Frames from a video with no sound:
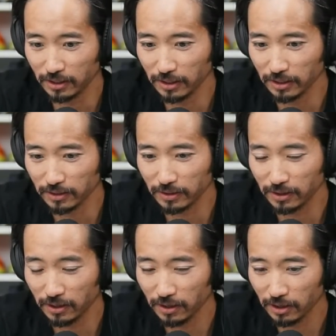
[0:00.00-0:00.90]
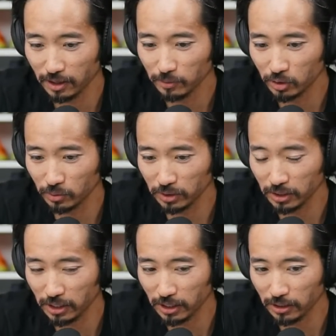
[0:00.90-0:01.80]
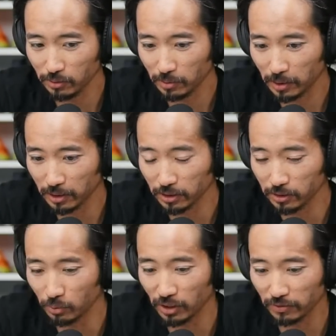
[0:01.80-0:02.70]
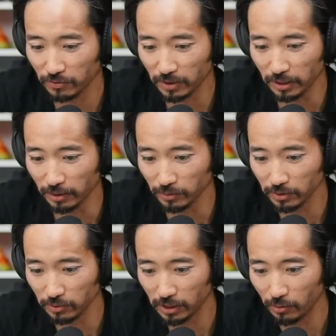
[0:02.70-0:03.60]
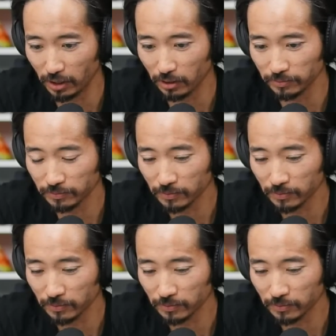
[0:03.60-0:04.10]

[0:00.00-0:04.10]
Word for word: Yeah. Um, so we'll see. Yeah, I think we're probably gonna do. We'll have to figure that that one out.